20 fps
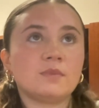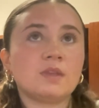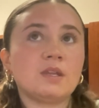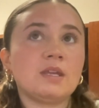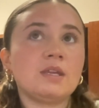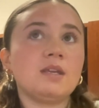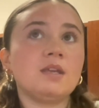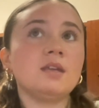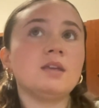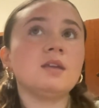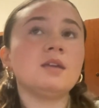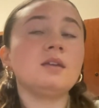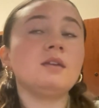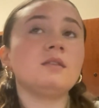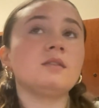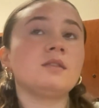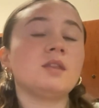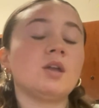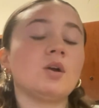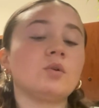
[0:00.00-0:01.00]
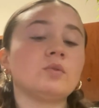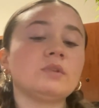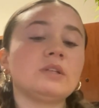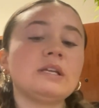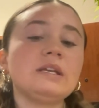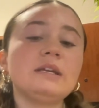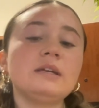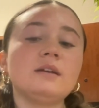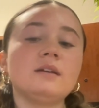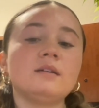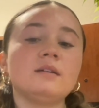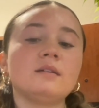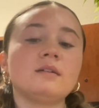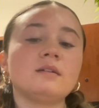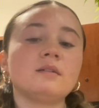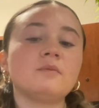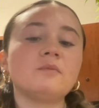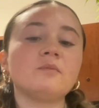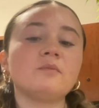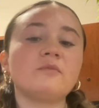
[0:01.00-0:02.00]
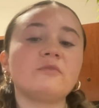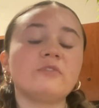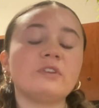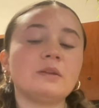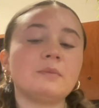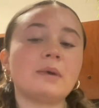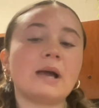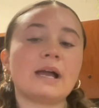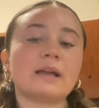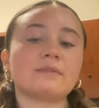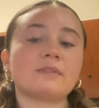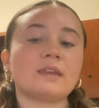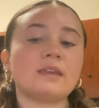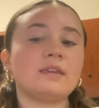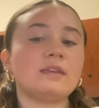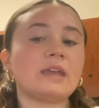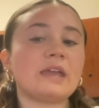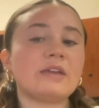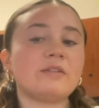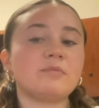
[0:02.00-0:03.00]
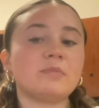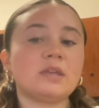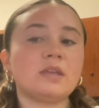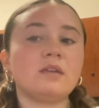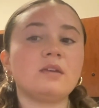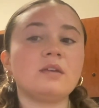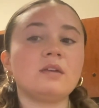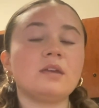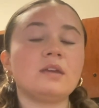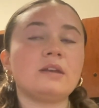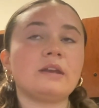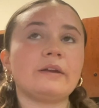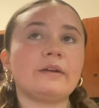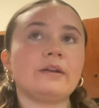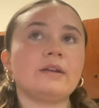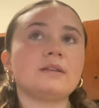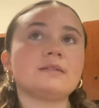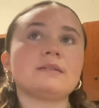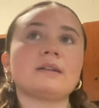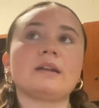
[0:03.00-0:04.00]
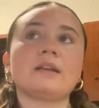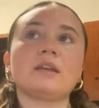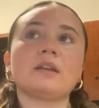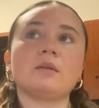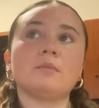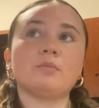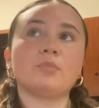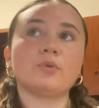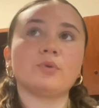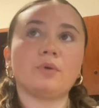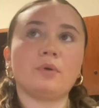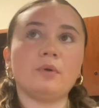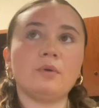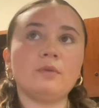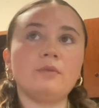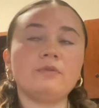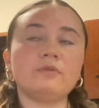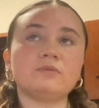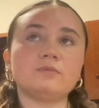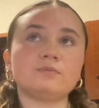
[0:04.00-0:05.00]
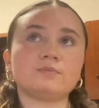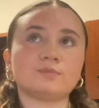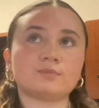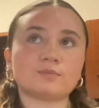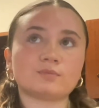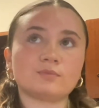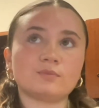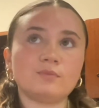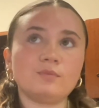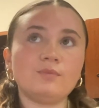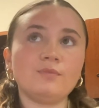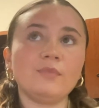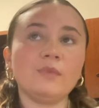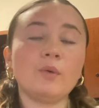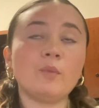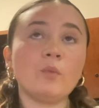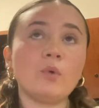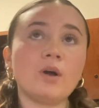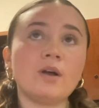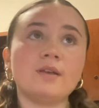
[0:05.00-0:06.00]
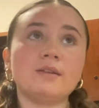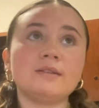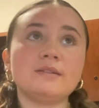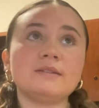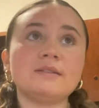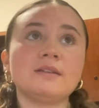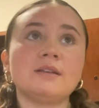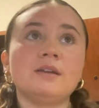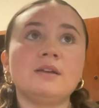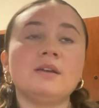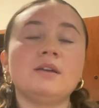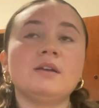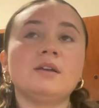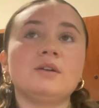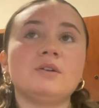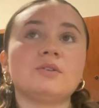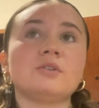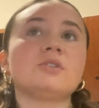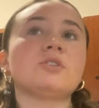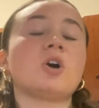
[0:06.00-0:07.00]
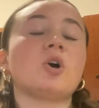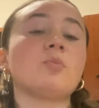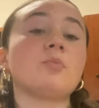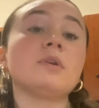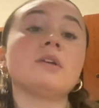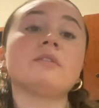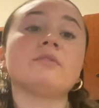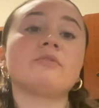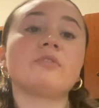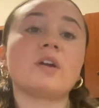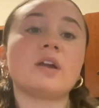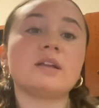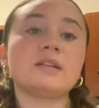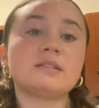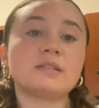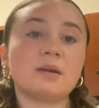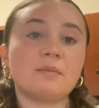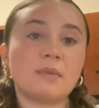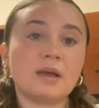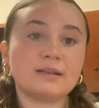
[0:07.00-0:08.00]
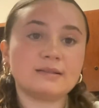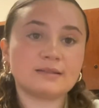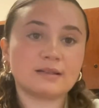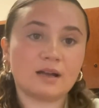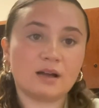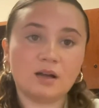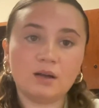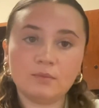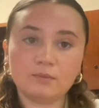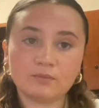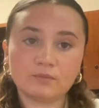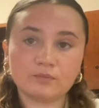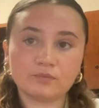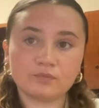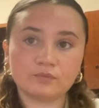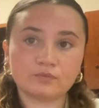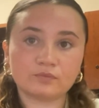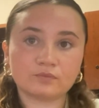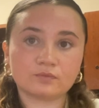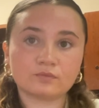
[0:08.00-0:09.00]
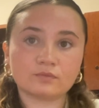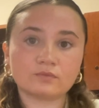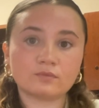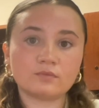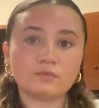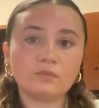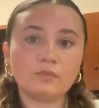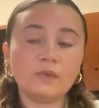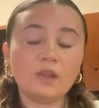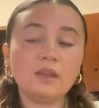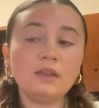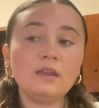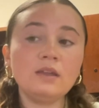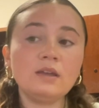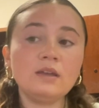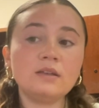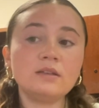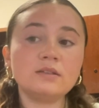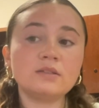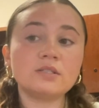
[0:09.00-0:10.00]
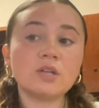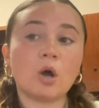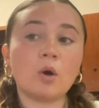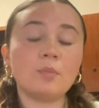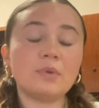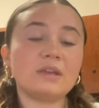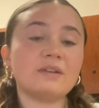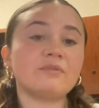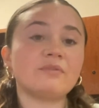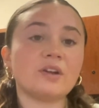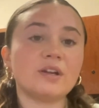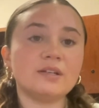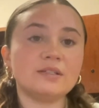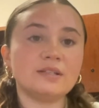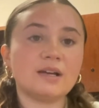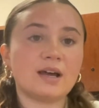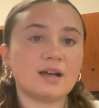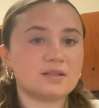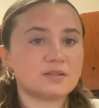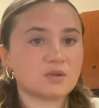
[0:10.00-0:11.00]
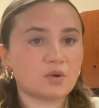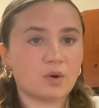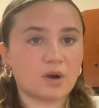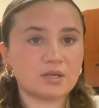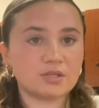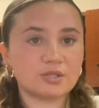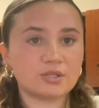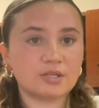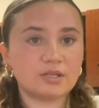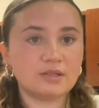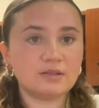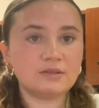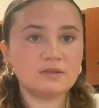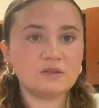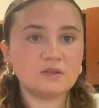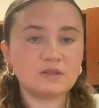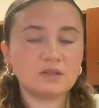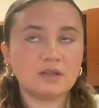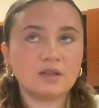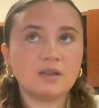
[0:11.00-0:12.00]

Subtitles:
The only feedback that he gave me in areas that I can improve was don't be afraid to mess up and don't be afraid to ask questions.